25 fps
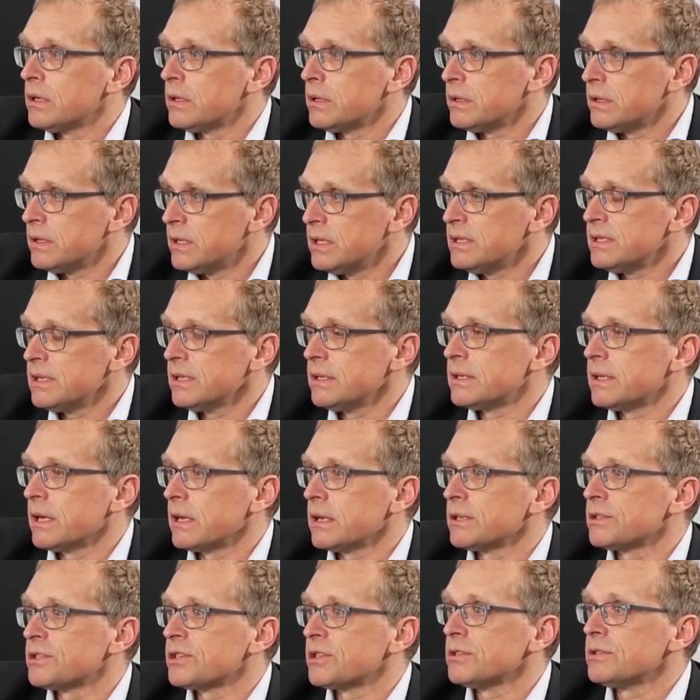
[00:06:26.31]
this
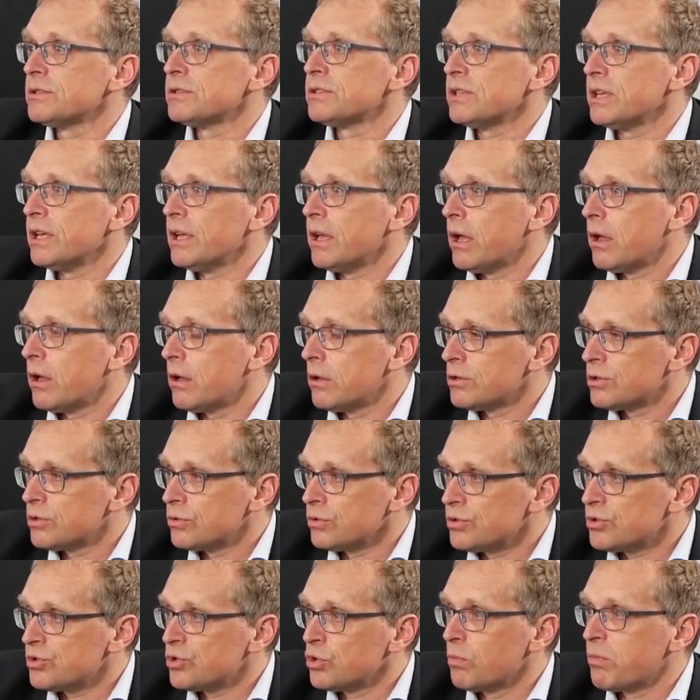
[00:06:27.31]
intelligence to
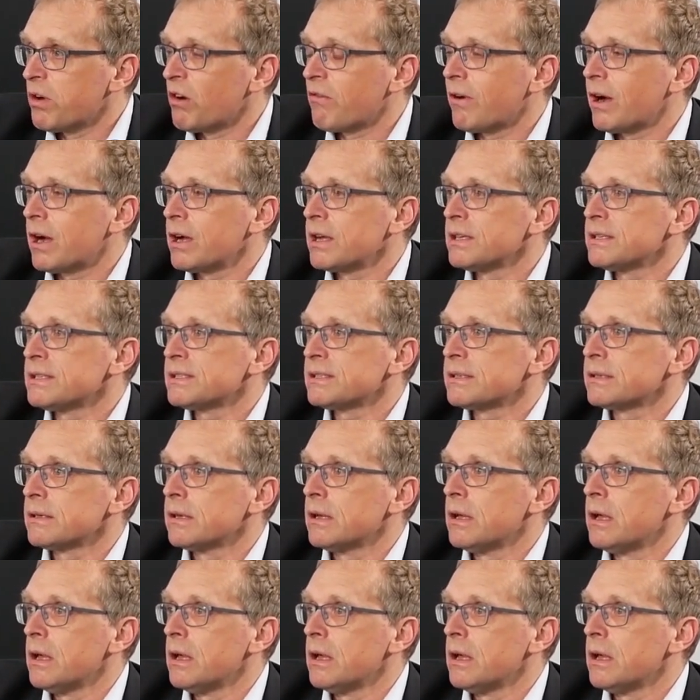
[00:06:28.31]
supervise